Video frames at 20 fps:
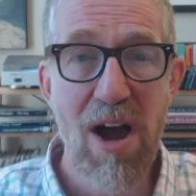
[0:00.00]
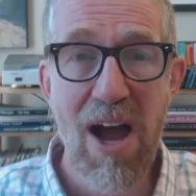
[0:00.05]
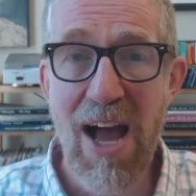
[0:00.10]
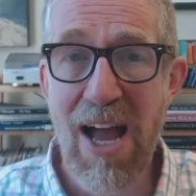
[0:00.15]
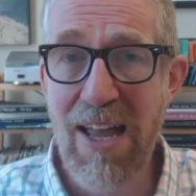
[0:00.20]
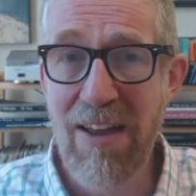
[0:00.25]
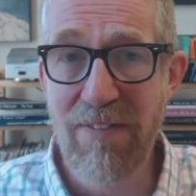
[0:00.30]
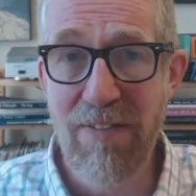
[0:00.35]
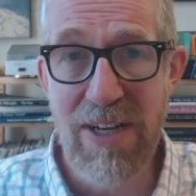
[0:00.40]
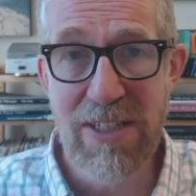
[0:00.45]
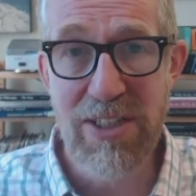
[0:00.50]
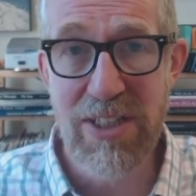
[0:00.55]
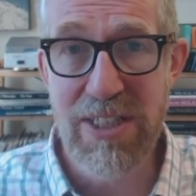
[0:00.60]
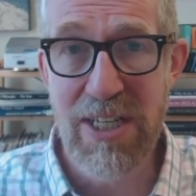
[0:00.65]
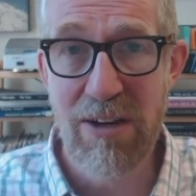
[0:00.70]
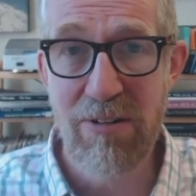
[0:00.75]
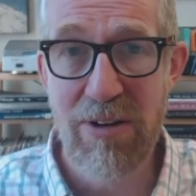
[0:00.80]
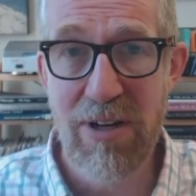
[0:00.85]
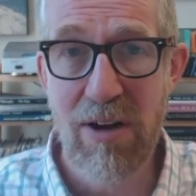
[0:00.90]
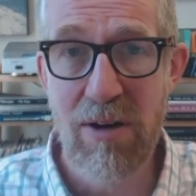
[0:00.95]
There are
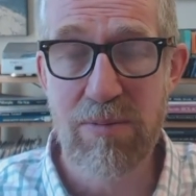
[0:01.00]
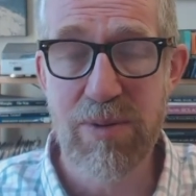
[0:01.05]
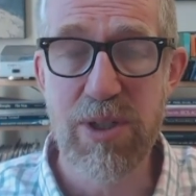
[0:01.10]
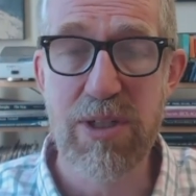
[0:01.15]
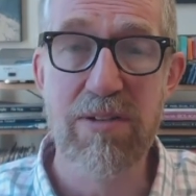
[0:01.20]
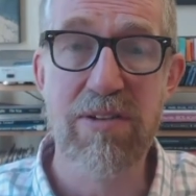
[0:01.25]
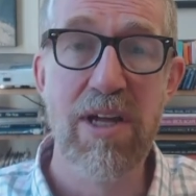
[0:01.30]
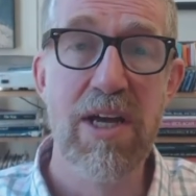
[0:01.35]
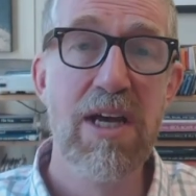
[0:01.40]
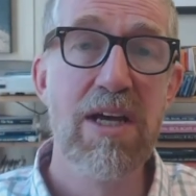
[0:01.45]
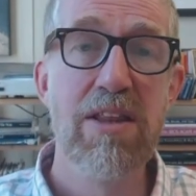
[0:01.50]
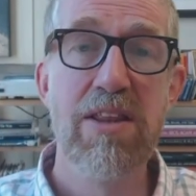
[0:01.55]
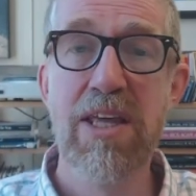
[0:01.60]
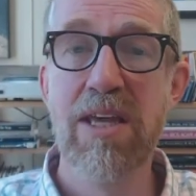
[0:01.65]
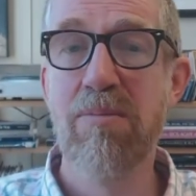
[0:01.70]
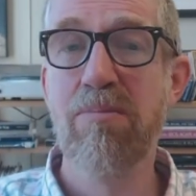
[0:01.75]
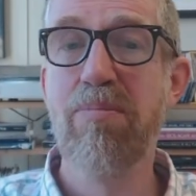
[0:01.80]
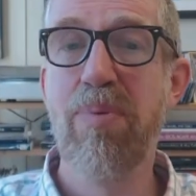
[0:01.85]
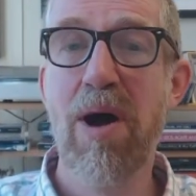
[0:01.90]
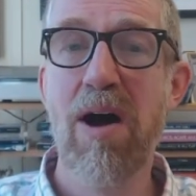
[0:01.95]
try
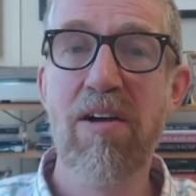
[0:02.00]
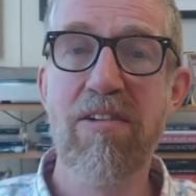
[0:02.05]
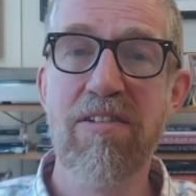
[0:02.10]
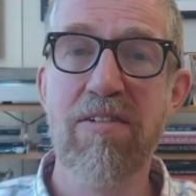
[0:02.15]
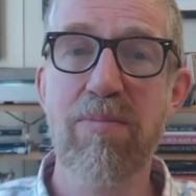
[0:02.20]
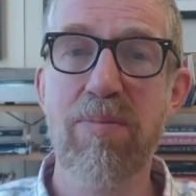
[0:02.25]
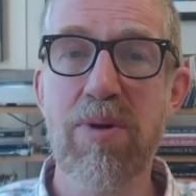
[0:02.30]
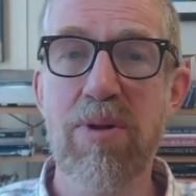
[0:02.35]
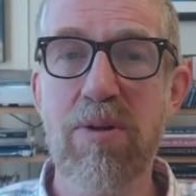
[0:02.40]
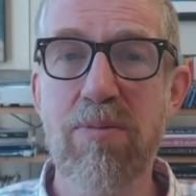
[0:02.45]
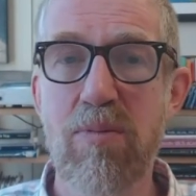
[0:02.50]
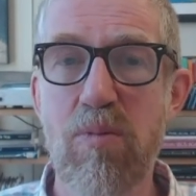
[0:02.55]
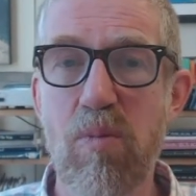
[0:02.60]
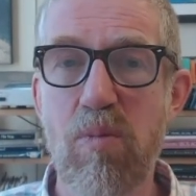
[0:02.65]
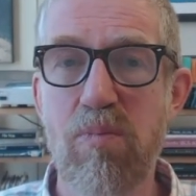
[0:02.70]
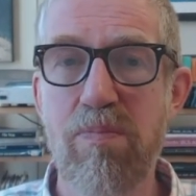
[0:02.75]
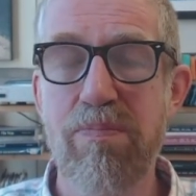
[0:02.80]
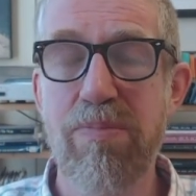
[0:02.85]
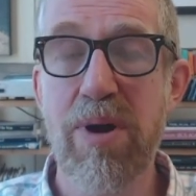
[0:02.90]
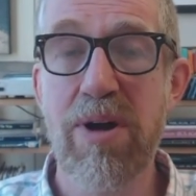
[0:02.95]
vegetarian options. The
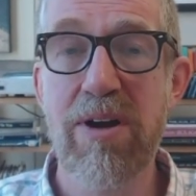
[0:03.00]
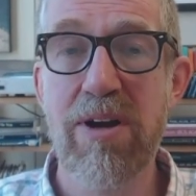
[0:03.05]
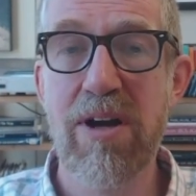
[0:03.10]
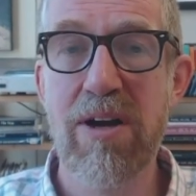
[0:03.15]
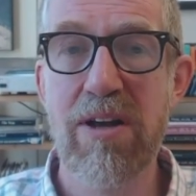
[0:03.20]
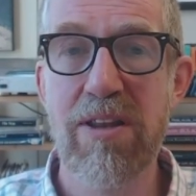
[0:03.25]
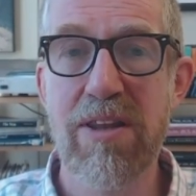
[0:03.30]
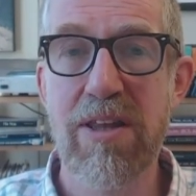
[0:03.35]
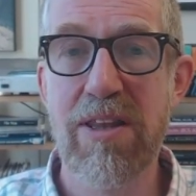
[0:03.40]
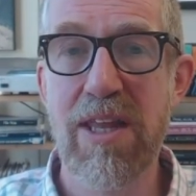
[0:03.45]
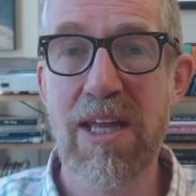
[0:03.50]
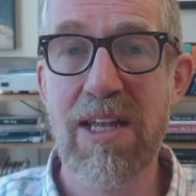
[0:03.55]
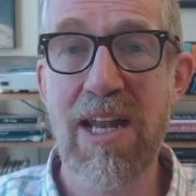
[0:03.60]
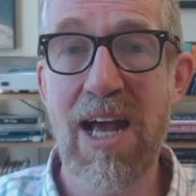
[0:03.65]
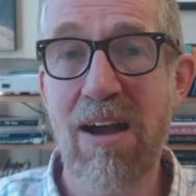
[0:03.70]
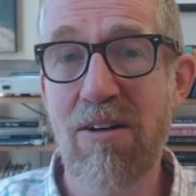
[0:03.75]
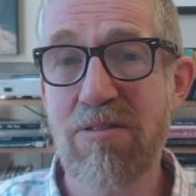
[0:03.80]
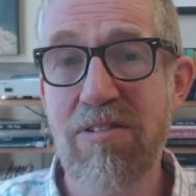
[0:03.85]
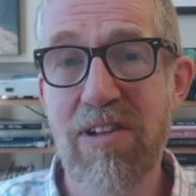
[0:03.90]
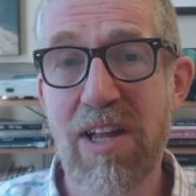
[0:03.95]
Impossible
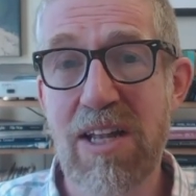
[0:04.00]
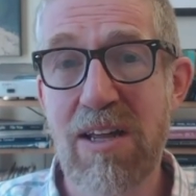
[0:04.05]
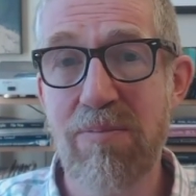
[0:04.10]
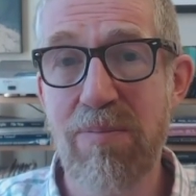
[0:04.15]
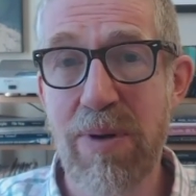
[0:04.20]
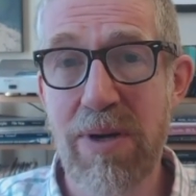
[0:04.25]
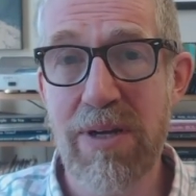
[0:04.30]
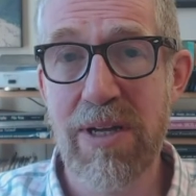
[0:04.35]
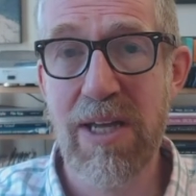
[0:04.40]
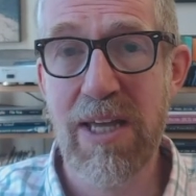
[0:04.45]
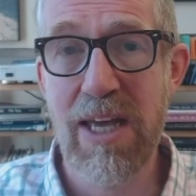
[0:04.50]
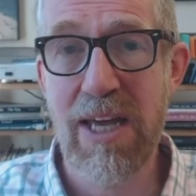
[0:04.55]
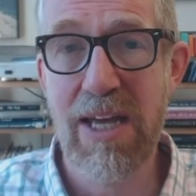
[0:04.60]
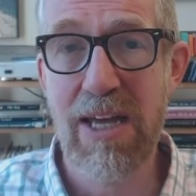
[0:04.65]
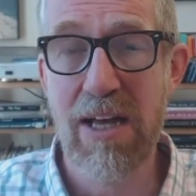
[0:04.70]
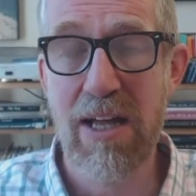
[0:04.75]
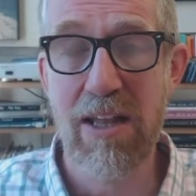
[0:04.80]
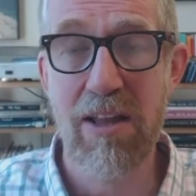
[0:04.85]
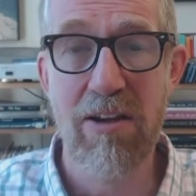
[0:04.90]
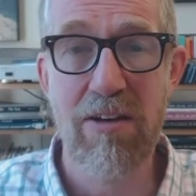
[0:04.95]
Burger that they
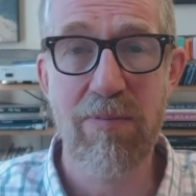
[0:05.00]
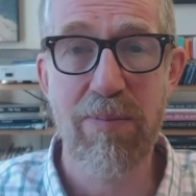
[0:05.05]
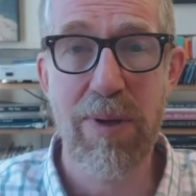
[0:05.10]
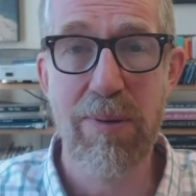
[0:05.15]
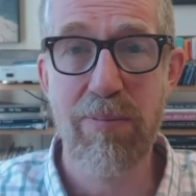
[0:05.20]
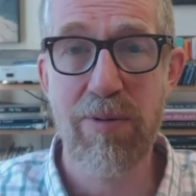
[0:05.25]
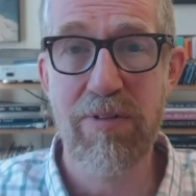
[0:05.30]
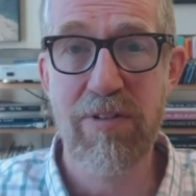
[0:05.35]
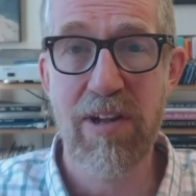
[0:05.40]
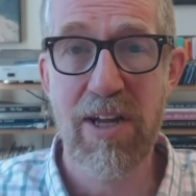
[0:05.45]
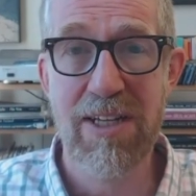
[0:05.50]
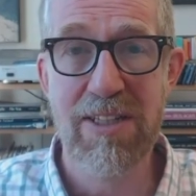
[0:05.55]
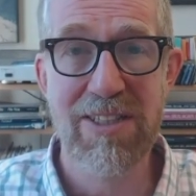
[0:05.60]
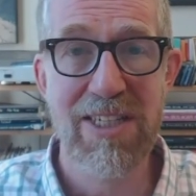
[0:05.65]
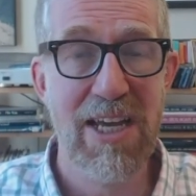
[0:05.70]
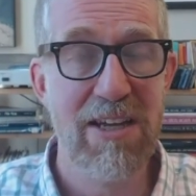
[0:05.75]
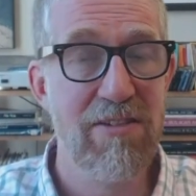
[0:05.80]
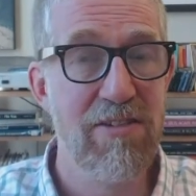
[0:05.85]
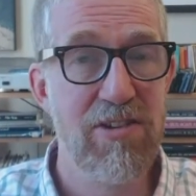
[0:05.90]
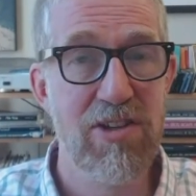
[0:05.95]
now sell at Burger King,
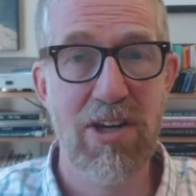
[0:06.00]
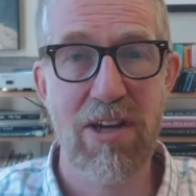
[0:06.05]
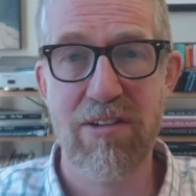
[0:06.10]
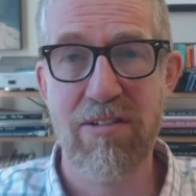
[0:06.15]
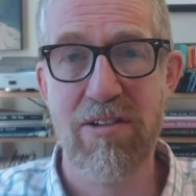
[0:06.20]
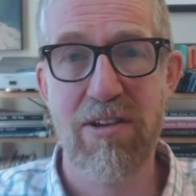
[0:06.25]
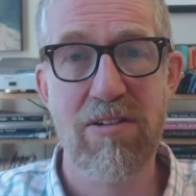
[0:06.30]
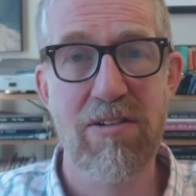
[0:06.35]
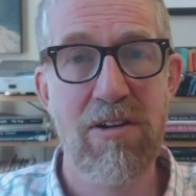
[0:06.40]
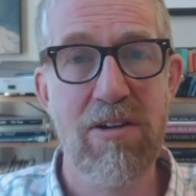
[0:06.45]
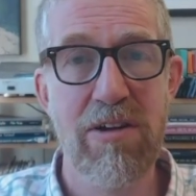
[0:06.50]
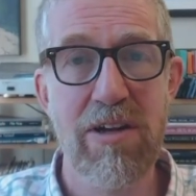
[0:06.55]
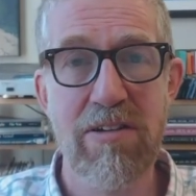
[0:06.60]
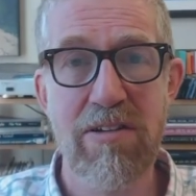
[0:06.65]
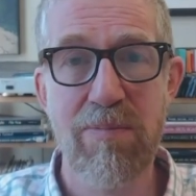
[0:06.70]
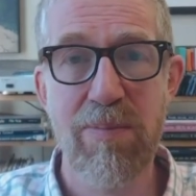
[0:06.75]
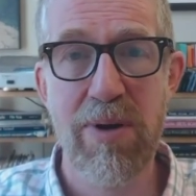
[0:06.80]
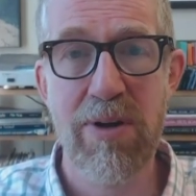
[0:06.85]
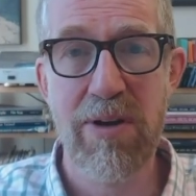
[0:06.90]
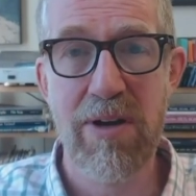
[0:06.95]
a lot of people say it
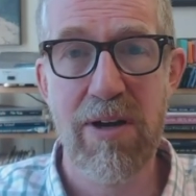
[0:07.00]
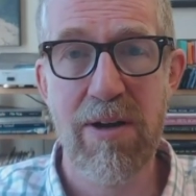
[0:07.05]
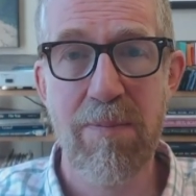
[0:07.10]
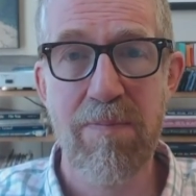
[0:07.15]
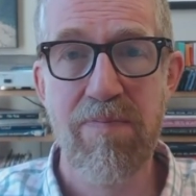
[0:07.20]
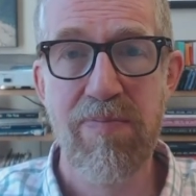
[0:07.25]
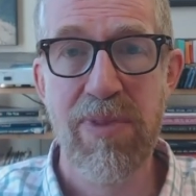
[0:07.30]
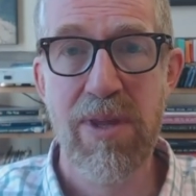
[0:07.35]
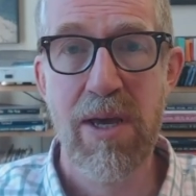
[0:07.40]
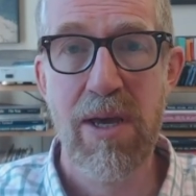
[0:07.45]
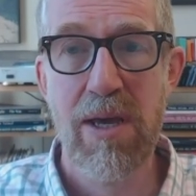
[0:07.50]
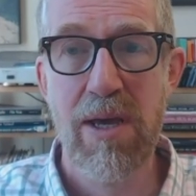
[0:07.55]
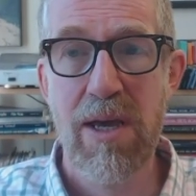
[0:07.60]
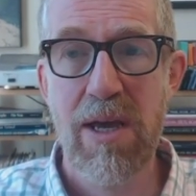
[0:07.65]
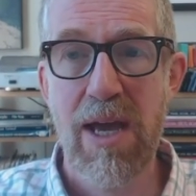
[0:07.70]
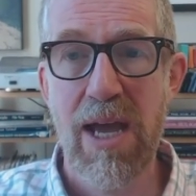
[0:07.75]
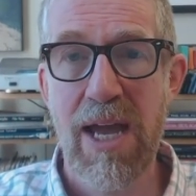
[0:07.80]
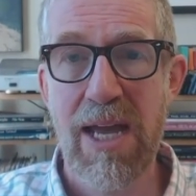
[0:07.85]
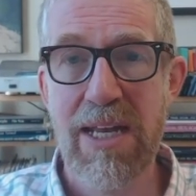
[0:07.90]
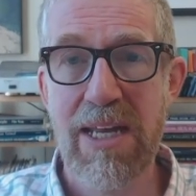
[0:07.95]
tastes just as good as a
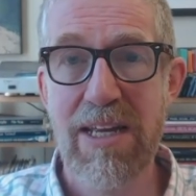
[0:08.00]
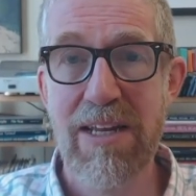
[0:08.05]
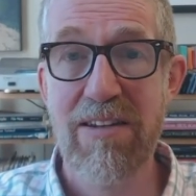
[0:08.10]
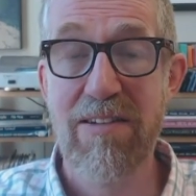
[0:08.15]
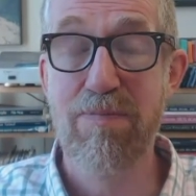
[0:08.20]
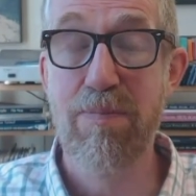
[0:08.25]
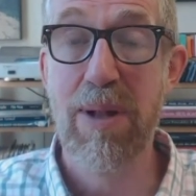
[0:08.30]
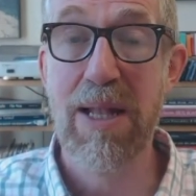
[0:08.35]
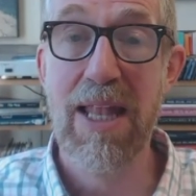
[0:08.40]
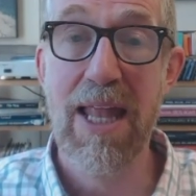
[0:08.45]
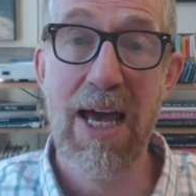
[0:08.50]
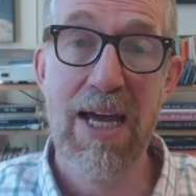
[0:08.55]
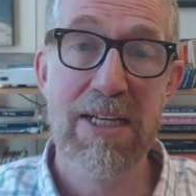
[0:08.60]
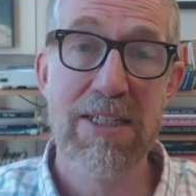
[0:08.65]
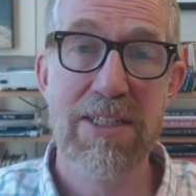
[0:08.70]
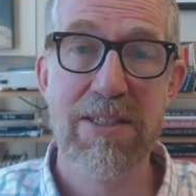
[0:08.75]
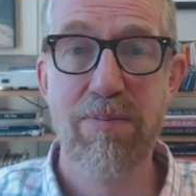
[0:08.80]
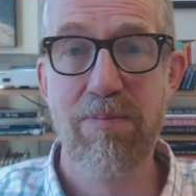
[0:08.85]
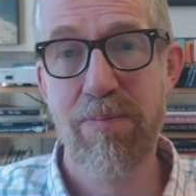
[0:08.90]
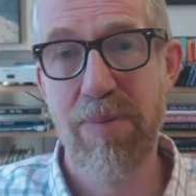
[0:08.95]
burger,
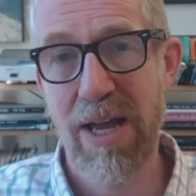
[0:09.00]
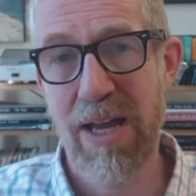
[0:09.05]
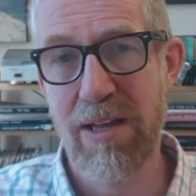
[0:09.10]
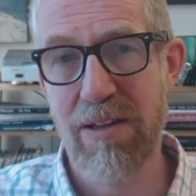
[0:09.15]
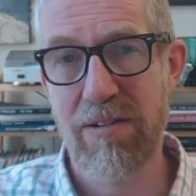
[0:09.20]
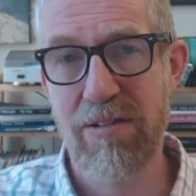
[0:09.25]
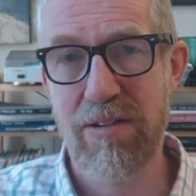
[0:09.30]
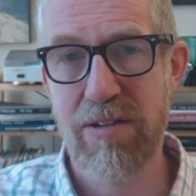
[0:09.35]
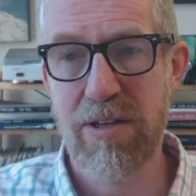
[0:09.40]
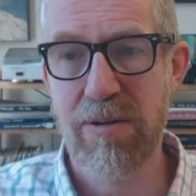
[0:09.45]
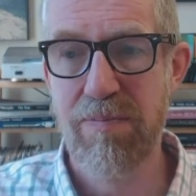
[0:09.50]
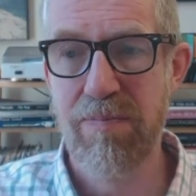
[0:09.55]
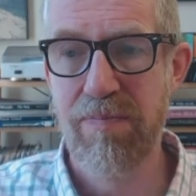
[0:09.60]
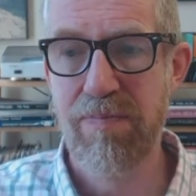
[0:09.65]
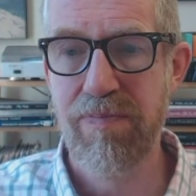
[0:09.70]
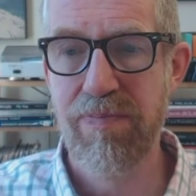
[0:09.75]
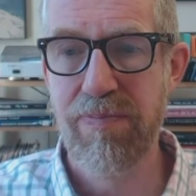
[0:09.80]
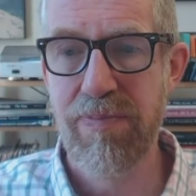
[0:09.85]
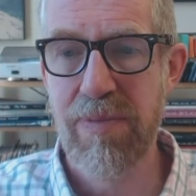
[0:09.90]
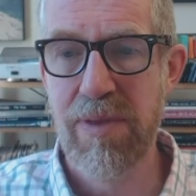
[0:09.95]
and it's
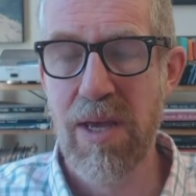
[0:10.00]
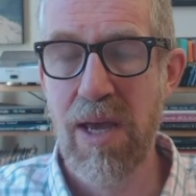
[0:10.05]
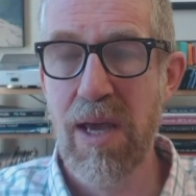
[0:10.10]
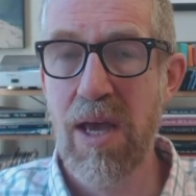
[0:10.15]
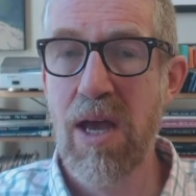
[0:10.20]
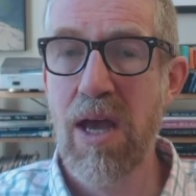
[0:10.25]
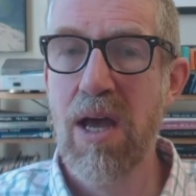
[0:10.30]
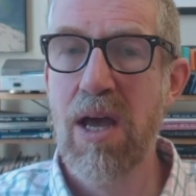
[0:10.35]
plant-based.